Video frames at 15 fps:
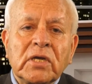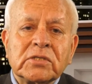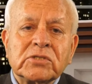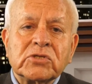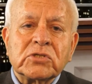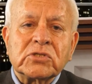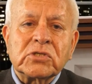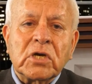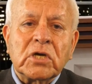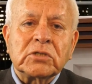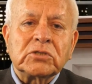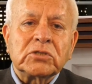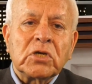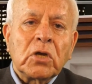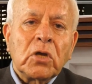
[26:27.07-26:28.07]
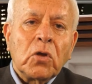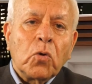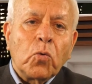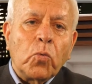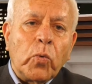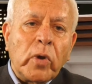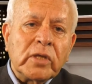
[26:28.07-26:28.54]
its research
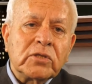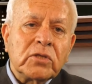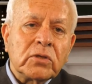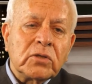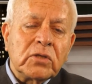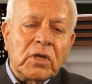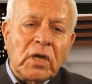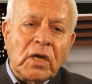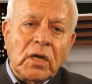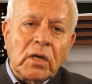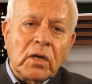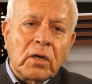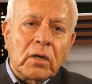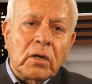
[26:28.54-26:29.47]
with the